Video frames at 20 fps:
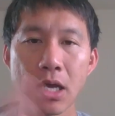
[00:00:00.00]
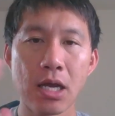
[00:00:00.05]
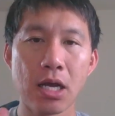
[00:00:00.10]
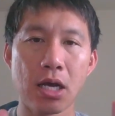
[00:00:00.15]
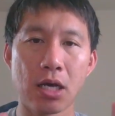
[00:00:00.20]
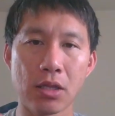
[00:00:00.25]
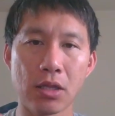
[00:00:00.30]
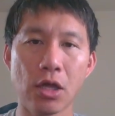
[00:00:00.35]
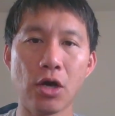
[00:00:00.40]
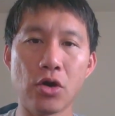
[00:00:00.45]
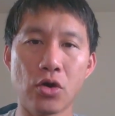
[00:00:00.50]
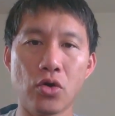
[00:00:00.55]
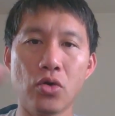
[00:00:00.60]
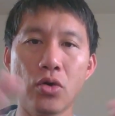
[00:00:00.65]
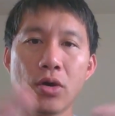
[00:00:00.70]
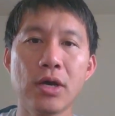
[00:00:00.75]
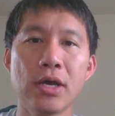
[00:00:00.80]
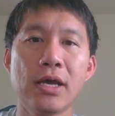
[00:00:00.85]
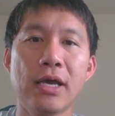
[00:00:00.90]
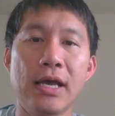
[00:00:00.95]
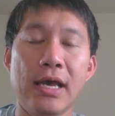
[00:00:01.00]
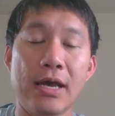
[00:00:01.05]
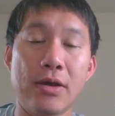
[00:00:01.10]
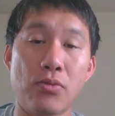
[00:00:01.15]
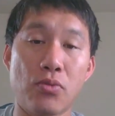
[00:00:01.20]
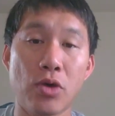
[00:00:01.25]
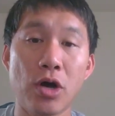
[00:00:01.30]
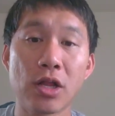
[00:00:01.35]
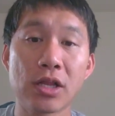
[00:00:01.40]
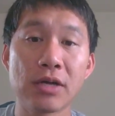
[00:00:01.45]
Hello,
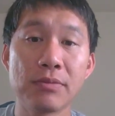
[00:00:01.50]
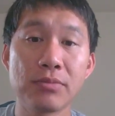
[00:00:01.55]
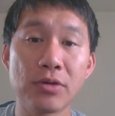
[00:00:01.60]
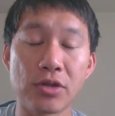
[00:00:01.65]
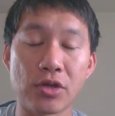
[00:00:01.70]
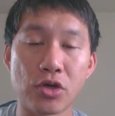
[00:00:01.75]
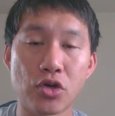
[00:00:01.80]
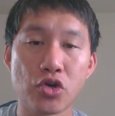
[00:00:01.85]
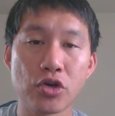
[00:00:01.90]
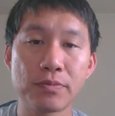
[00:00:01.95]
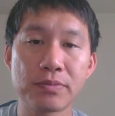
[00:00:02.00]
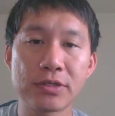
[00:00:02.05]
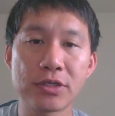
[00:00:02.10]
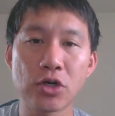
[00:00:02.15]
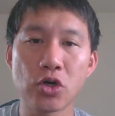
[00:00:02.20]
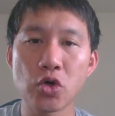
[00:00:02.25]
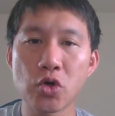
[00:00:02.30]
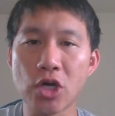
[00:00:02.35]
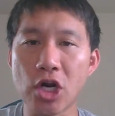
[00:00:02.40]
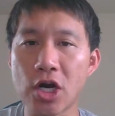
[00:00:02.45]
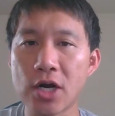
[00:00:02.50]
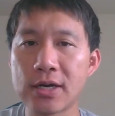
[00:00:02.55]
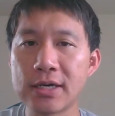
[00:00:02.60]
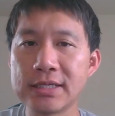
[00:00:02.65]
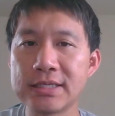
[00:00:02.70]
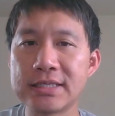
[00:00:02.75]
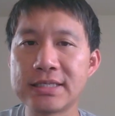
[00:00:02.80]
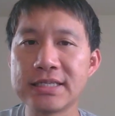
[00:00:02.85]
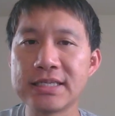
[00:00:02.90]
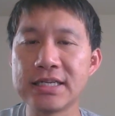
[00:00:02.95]
and welcome to the
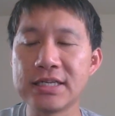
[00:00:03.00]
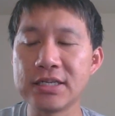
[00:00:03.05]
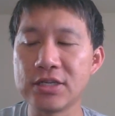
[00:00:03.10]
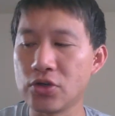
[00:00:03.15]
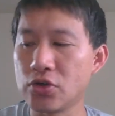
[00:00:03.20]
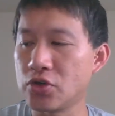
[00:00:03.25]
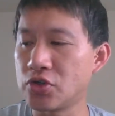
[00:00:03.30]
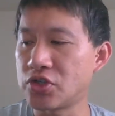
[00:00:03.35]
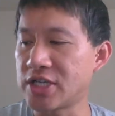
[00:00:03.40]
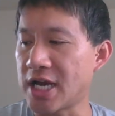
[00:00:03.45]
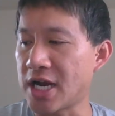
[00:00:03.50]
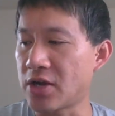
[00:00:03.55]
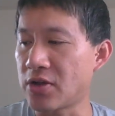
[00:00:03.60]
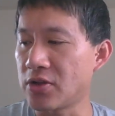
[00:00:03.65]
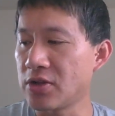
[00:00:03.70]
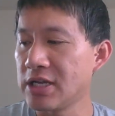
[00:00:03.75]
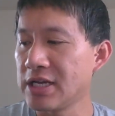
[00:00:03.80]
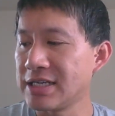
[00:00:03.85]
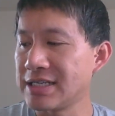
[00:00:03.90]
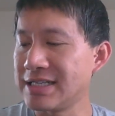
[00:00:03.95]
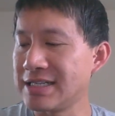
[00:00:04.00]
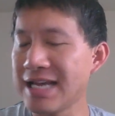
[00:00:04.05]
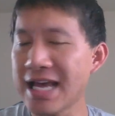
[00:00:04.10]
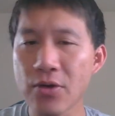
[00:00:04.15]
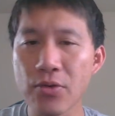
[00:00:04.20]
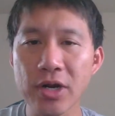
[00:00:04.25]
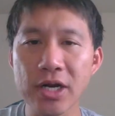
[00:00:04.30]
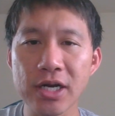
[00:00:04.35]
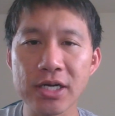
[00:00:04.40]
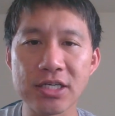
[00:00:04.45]
Cryptocurrency News Channel. Today
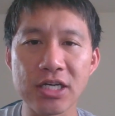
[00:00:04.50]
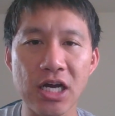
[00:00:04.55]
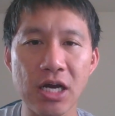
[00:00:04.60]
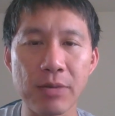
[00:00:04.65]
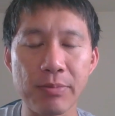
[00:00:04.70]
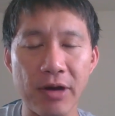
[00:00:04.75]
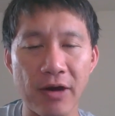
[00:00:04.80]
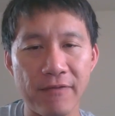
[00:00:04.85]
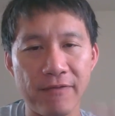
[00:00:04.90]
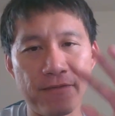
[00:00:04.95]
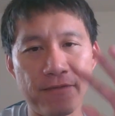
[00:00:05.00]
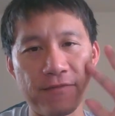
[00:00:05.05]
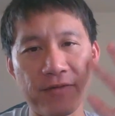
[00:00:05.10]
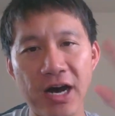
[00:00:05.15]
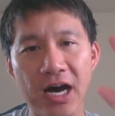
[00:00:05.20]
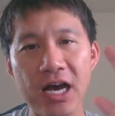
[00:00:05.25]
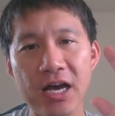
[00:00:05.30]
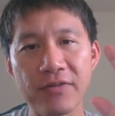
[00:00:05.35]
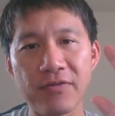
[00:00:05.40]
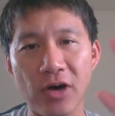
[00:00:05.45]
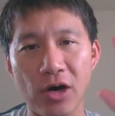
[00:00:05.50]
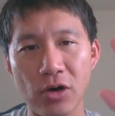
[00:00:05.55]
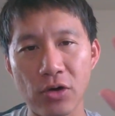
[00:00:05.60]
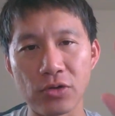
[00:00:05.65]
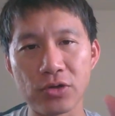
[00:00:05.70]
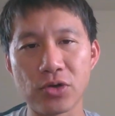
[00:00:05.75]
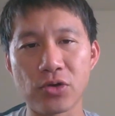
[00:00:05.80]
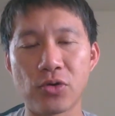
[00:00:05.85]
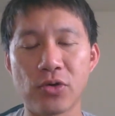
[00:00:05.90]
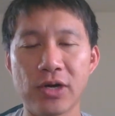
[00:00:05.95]
we're going to talk about five
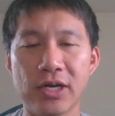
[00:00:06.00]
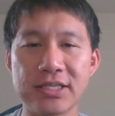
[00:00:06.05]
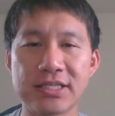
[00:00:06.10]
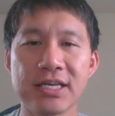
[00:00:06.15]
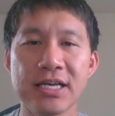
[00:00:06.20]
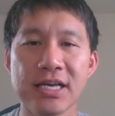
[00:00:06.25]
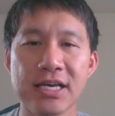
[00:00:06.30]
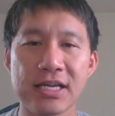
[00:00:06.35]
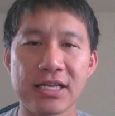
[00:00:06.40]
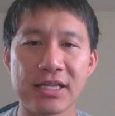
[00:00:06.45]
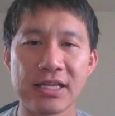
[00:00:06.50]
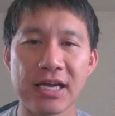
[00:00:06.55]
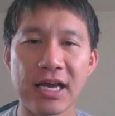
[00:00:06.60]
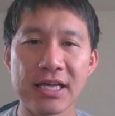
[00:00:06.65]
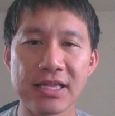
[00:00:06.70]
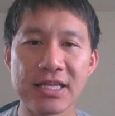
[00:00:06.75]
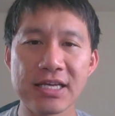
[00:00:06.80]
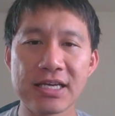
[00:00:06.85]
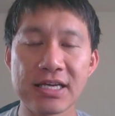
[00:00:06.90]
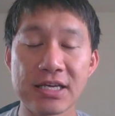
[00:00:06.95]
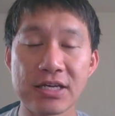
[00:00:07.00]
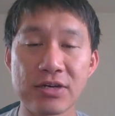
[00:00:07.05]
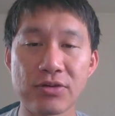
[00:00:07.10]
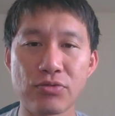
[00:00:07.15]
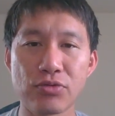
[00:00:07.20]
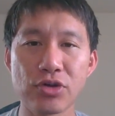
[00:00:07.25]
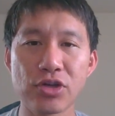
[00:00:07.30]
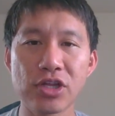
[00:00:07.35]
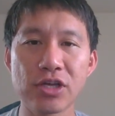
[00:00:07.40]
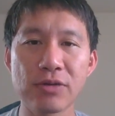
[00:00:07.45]
altcoins that I think
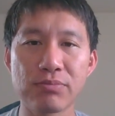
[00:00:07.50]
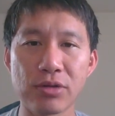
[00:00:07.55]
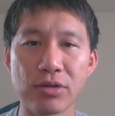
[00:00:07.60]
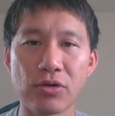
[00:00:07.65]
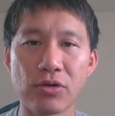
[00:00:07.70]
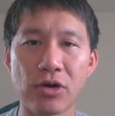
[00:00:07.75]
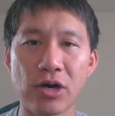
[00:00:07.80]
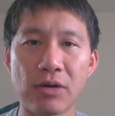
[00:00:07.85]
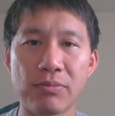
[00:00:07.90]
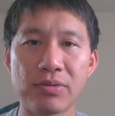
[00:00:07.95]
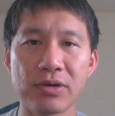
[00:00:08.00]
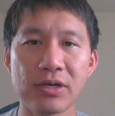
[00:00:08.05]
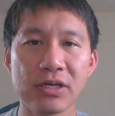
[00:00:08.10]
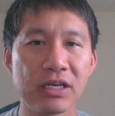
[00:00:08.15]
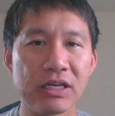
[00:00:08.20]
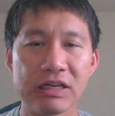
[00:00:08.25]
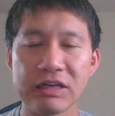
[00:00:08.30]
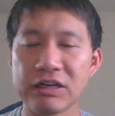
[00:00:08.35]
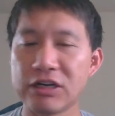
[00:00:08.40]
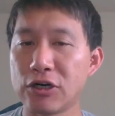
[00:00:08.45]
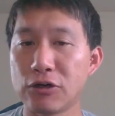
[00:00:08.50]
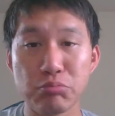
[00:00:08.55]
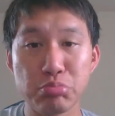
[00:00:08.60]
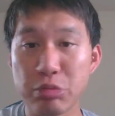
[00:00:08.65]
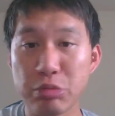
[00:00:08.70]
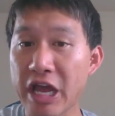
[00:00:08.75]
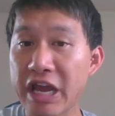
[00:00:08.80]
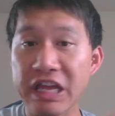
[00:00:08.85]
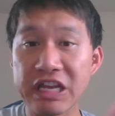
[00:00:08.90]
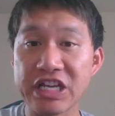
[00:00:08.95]
can really blow up, you know,
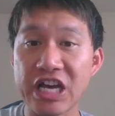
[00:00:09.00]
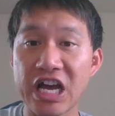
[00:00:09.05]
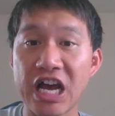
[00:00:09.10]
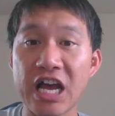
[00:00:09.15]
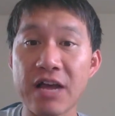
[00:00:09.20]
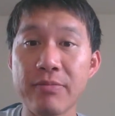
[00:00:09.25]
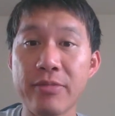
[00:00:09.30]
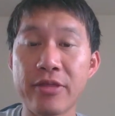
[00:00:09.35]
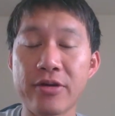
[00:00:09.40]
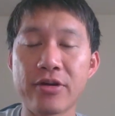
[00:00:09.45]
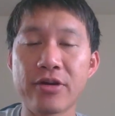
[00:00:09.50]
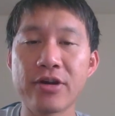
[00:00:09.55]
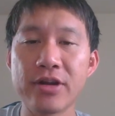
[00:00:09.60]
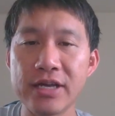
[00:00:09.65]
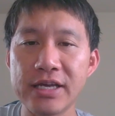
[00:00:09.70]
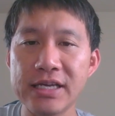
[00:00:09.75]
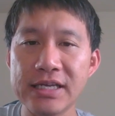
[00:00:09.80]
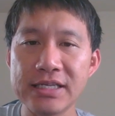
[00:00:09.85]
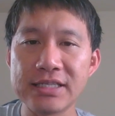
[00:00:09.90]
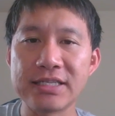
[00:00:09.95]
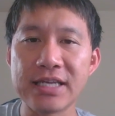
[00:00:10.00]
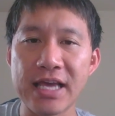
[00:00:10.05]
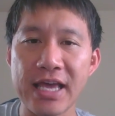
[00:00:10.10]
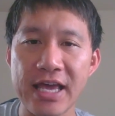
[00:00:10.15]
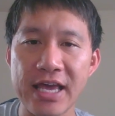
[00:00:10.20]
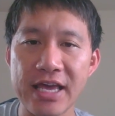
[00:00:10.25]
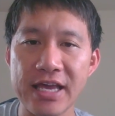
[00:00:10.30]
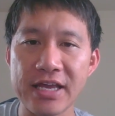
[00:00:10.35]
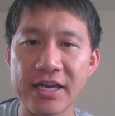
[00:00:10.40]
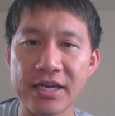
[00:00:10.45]
anytime there is
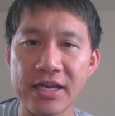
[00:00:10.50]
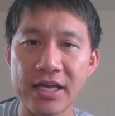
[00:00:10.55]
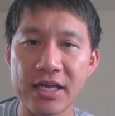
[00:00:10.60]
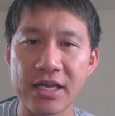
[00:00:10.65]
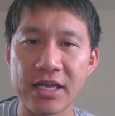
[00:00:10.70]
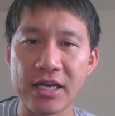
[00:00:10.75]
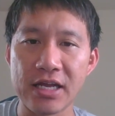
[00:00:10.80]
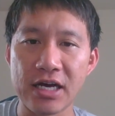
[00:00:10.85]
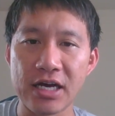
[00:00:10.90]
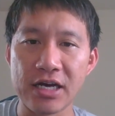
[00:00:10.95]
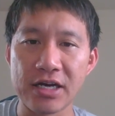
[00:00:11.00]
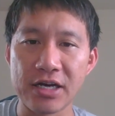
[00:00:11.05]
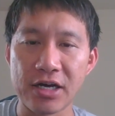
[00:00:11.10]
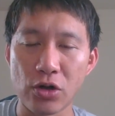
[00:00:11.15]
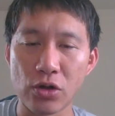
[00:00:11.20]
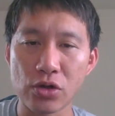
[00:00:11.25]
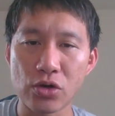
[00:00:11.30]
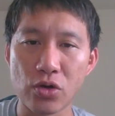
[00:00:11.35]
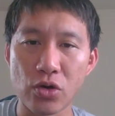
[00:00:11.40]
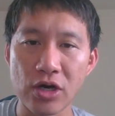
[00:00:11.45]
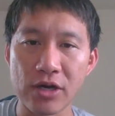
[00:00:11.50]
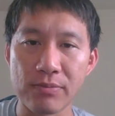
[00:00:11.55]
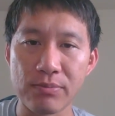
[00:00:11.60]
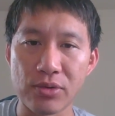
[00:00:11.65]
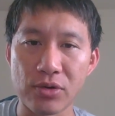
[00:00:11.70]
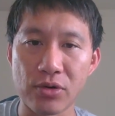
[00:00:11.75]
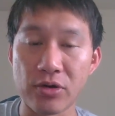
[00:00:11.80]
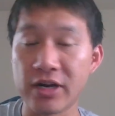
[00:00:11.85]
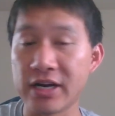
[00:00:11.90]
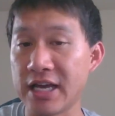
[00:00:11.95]
a, an, an altcoin
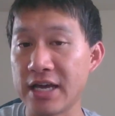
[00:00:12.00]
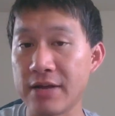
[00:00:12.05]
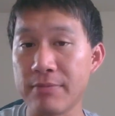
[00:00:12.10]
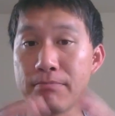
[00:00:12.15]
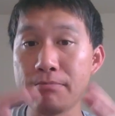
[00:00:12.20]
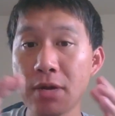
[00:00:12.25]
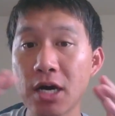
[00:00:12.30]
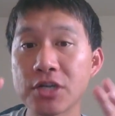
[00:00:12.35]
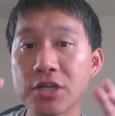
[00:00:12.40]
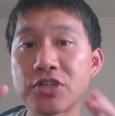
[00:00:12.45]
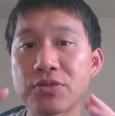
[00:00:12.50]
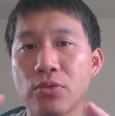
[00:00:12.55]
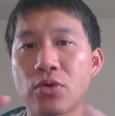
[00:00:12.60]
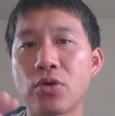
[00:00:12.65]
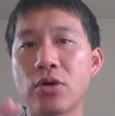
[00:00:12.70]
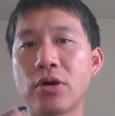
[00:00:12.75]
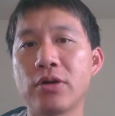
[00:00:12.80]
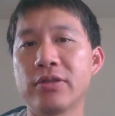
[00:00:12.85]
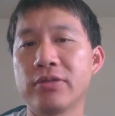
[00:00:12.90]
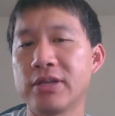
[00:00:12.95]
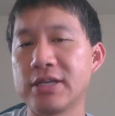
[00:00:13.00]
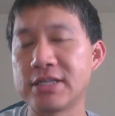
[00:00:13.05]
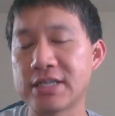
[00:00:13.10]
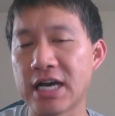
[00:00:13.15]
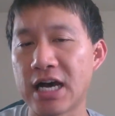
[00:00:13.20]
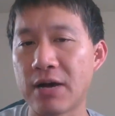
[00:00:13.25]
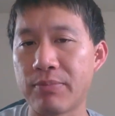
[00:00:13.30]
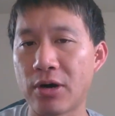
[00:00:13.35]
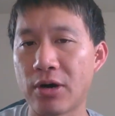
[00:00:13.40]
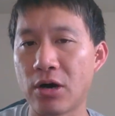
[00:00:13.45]
bull run, and much more than the
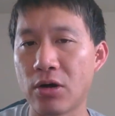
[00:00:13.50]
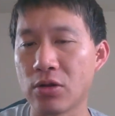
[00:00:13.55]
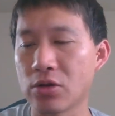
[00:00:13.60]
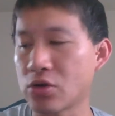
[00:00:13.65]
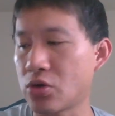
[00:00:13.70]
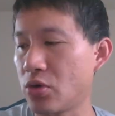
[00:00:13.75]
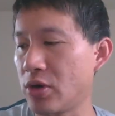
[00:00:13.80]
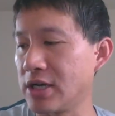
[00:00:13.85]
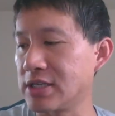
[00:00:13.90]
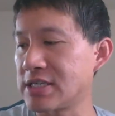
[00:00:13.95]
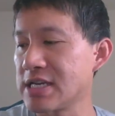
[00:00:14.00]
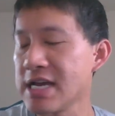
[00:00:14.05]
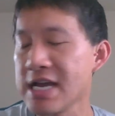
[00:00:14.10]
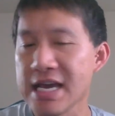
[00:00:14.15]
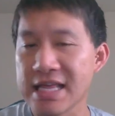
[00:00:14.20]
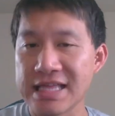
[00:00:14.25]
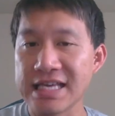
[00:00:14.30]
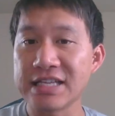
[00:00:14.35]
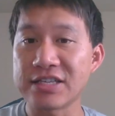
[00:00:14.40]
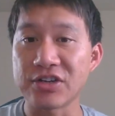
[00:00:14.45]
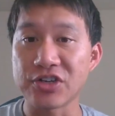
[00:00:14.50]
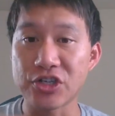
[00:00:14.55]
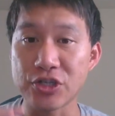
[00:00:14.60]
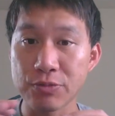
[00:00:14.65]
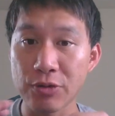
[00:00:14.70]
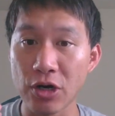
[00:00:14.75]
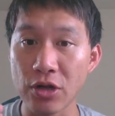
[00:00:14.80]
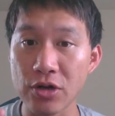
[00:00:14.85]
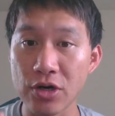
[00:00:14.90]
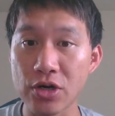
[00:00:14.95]
top altcoins. These are
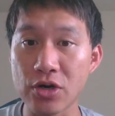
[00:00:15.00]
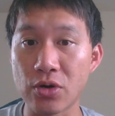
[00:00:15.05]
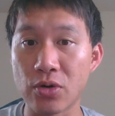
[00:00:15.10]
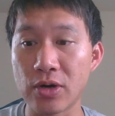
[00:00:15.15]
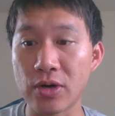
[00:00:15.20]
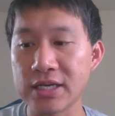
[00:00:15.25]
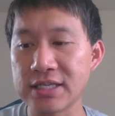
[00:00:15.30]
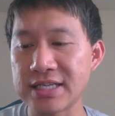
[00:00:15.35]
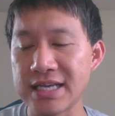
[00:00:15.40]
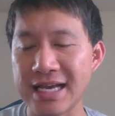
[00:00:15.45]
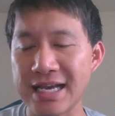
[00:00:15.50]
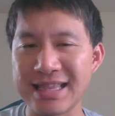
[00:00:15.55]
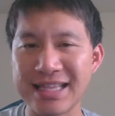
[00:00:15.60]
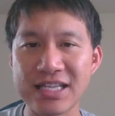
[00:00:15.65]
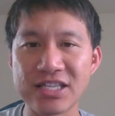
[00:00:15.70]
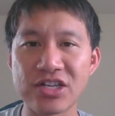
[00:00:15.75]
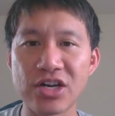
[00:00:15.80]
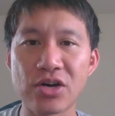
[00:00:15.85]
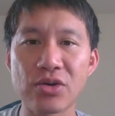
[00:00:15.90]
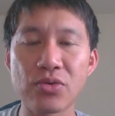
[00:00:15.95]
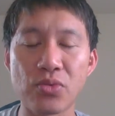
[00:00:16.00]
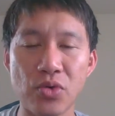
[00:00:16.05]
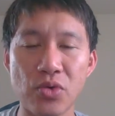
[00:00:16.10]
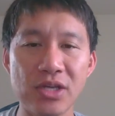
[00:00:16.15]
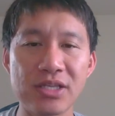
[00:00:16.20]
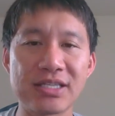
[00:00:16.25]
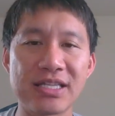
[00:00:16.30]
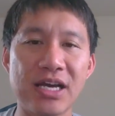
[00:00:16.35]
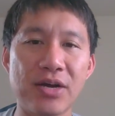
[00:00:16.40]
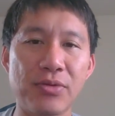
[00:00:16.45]
smaller coins, and these aren't
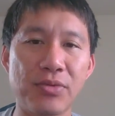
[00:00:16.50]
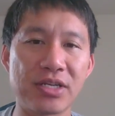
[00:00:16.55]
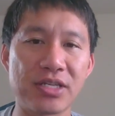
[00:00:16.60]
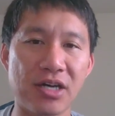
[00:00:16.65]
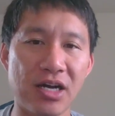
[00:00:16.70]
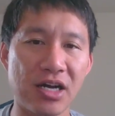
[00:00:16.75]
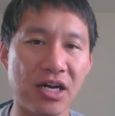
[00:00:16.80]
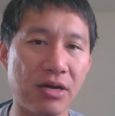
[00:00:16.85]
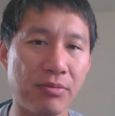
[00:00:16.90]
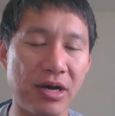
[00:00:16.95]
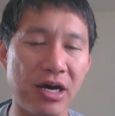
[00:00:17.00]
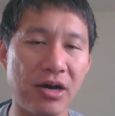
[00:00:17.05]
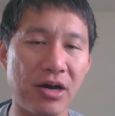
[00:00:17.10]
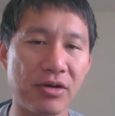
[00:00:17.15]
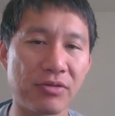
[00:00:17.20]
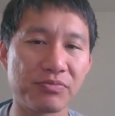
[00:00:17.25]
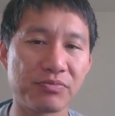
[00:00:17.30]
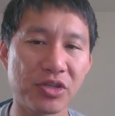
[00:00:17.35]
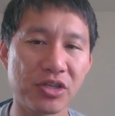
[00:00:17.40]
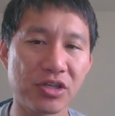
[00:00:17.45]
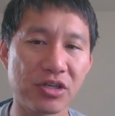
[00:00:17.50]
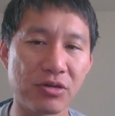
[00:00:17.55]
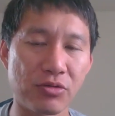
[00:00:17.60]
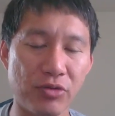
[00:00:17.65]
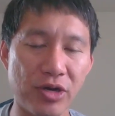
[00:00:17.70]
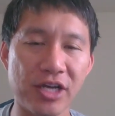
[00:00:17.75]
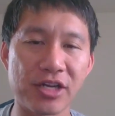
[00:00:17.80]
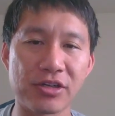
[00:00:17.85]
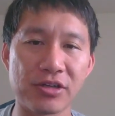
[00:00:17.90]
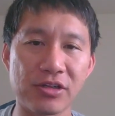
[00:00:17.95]
ones that we talk about
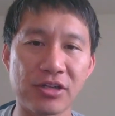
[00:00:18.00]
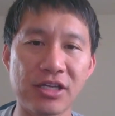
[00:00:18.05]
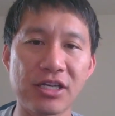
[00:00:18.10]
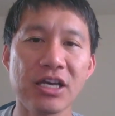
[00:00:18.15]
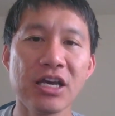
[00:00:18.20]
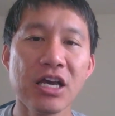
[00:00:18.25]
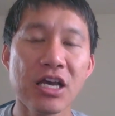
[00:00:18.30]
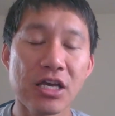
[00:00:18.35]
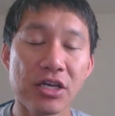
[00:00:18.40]
regularly.